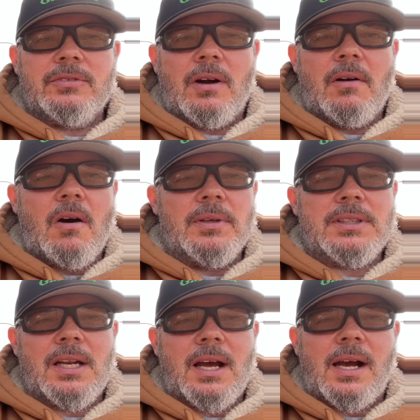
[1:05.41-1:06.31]
So I've always
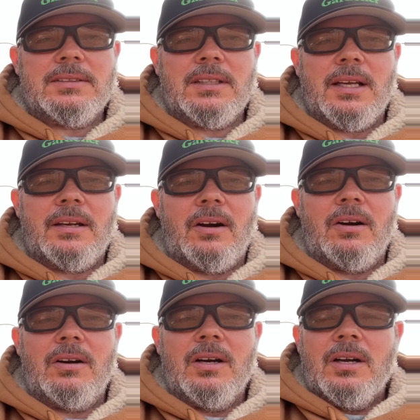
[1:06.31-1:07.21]
got to isolate
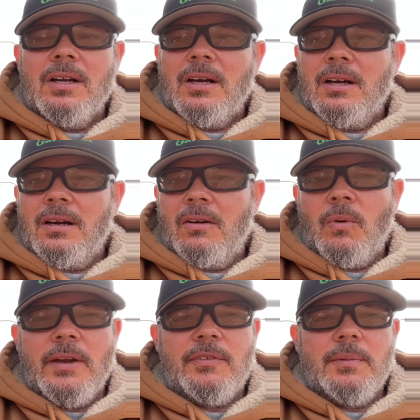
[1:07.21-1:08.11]
her
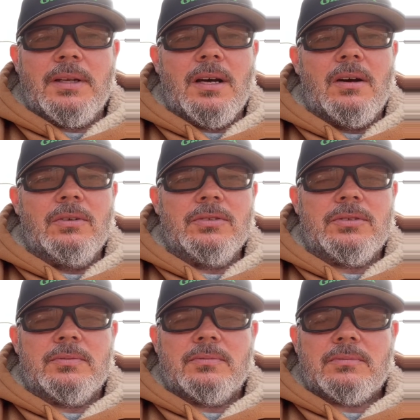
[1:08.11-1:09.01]
away from the
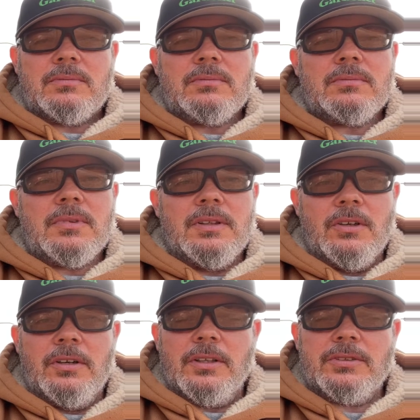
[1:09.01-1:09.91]
does
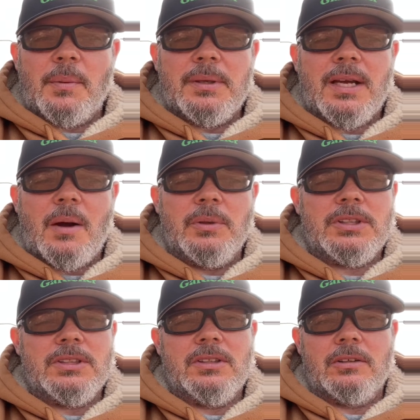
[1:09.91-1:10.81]
during the summertime when
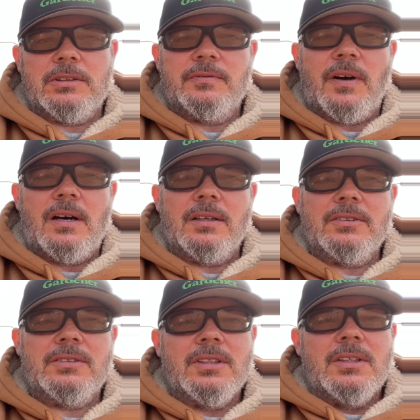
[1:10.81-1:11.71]
she's nursing
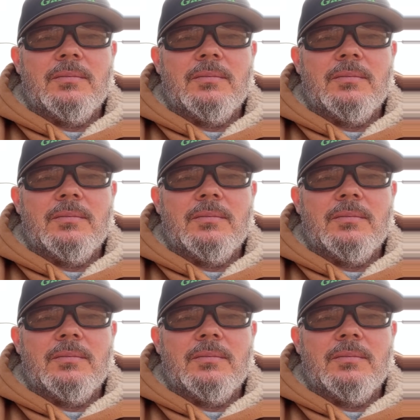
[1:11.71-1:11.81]
fawns.